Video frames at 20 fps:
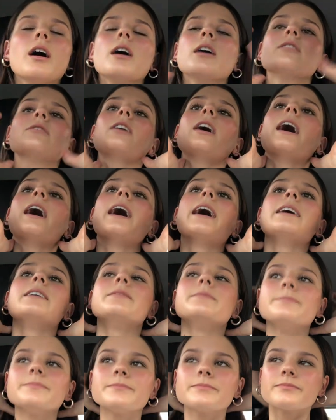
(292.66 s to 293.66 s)
Alright,
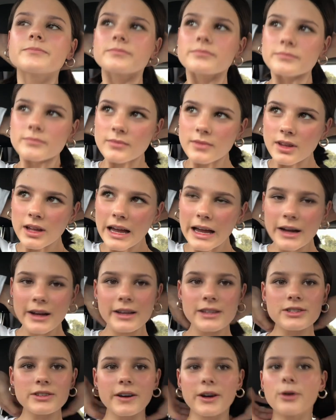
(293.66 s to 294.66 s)
uh,
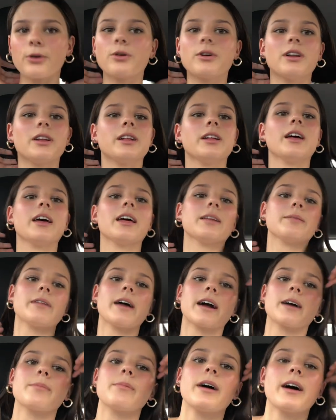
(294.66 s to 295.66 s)
so I ordered it and
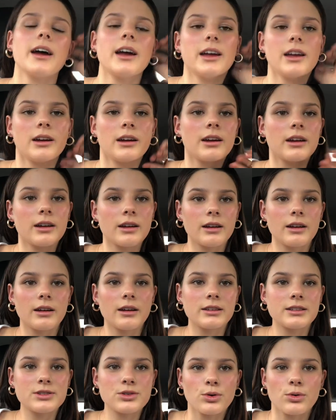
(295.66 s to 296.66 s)
like my
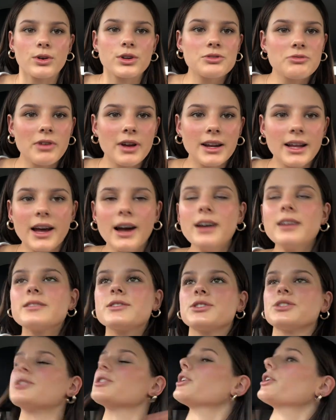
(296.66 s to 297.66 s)
storage ran out,
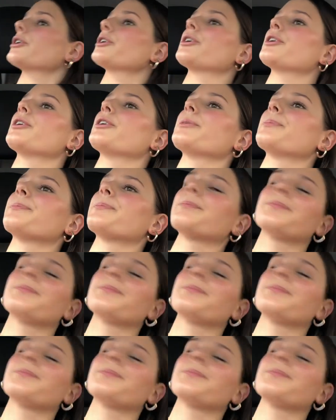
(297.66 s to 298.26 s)
so